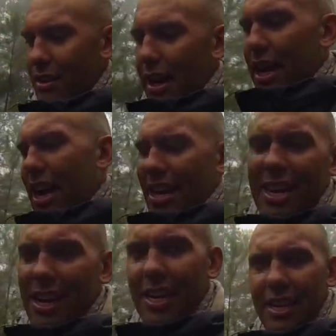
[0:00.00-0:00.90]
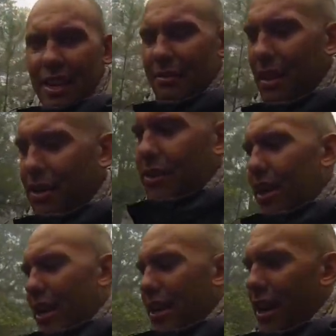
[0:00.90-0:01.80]
I can't eat anything. I tried
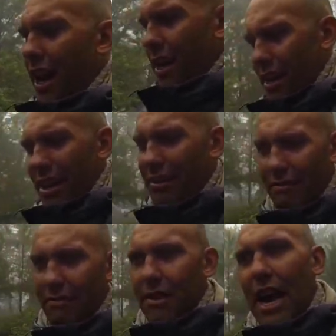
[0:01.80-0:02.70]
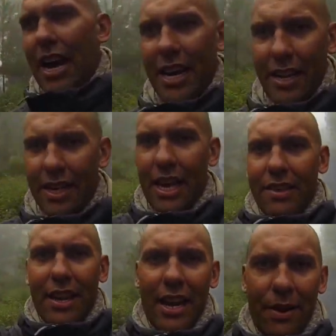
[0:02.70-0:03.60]
to eat, I hardly anything
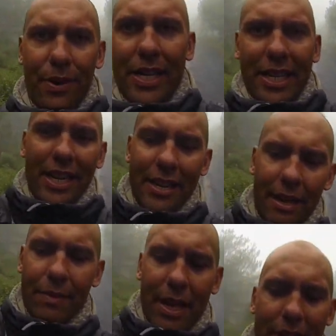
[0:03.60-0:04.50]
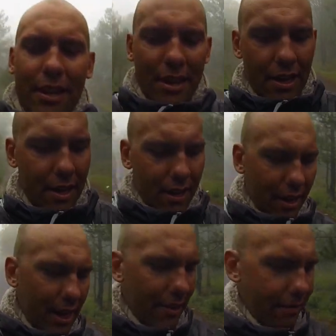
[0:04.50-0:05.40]
yesterday, and when I did eat something,
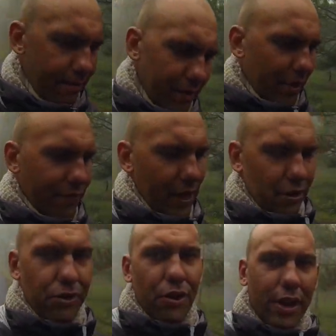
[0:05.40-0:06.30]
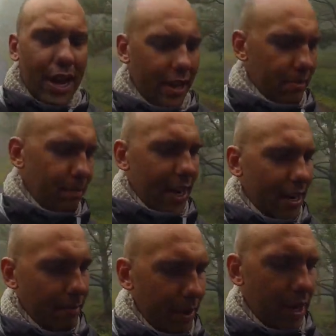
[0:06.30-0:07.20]
um, just felt crook as and back
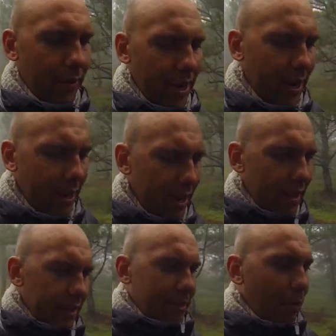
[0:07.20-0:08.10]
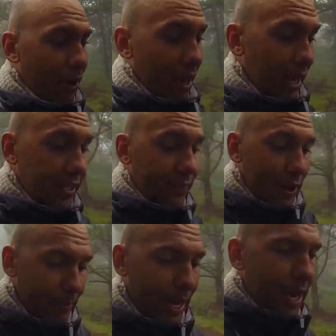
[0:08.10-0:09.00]
in the bed I went. This morning I actually
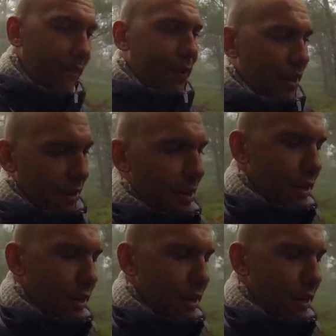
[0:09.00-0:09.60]
felt better. I felt